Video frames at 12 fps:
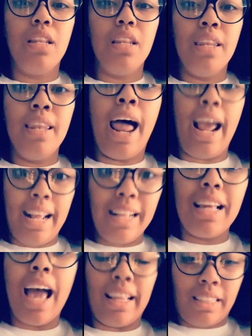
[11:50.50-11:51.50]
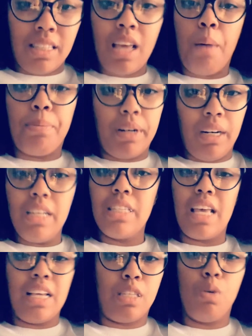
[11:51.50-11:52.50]
like at the top of the list
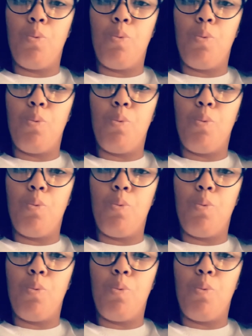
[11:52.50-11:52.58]
as to